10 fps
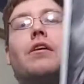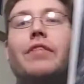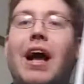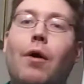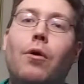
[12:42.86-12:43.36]

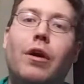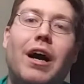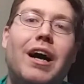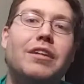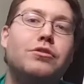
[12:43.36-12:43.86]
Now we're
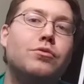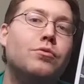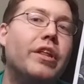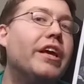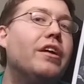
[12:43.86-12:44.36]
on
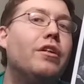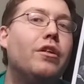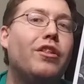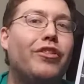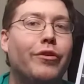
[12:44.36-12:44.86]
to the
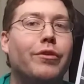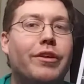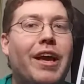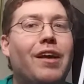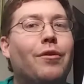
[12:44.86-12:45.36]

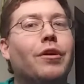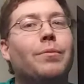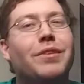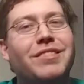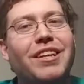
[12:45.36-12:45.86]
third category, the
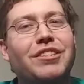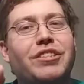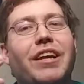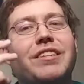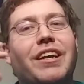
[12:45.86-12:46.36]
percentage
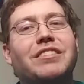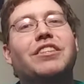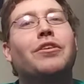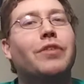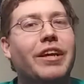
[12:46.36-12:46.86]
chance I could
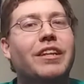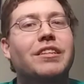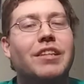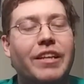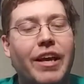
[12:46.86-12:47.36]
see her getting
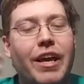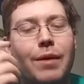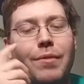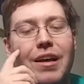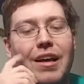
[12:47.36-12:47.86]
in the
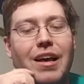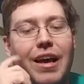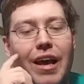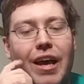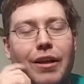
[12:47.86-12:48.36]
game,
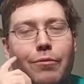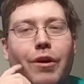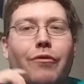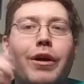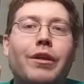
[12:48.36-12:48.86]
and
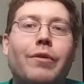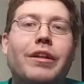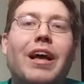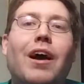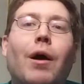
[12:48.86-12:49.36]
quite frankly
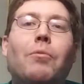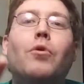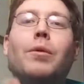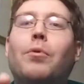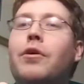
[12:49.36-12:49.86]
right now I'm
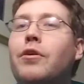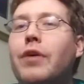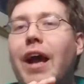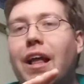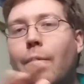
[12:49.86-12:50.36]
going to put
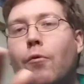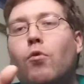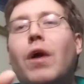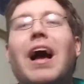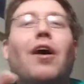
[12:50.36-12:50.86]
her at
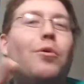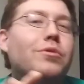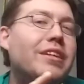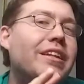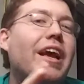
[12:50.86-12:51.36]

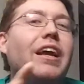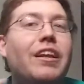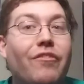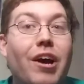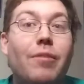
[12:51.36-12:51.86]
around an
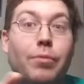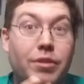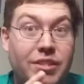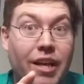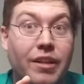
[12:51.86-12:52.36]

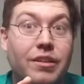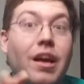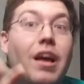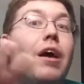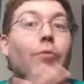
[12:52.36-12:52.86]
85%.
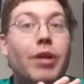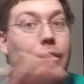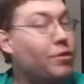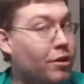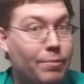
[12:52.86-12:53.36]
When I
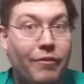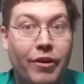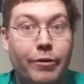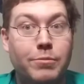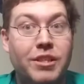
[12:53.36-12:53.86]
talked about
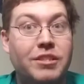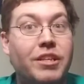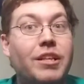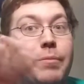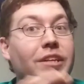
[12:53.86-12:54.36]
Fire Emblem
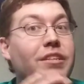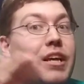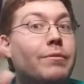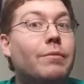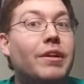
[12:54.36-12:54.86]
16, I basically
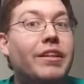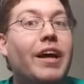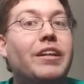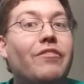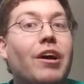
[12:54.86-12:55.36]
gave them a
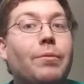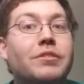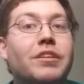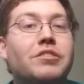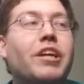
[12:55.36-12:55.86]

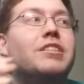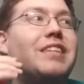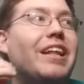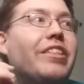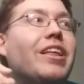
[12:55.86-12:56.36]
95% chance,
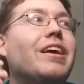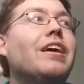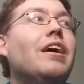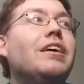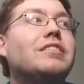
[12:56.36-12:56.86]
because I think
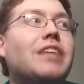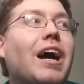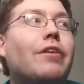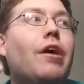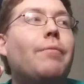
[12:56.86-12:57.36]

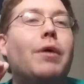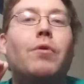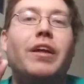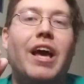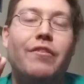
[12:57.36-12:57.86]
Sakurai might
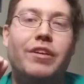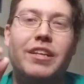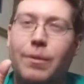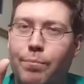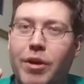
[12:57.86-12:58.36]
want to
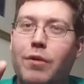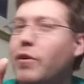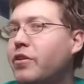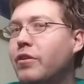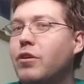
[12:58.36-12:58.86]
advertise the big
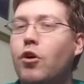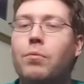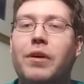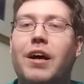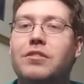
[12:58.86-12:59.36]
return to
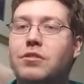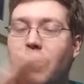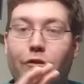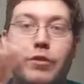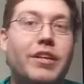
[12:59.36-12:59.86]
home consoles,
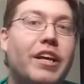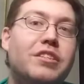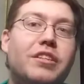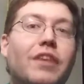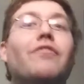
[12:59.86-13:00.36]
the first
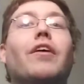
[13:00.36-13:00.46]
HD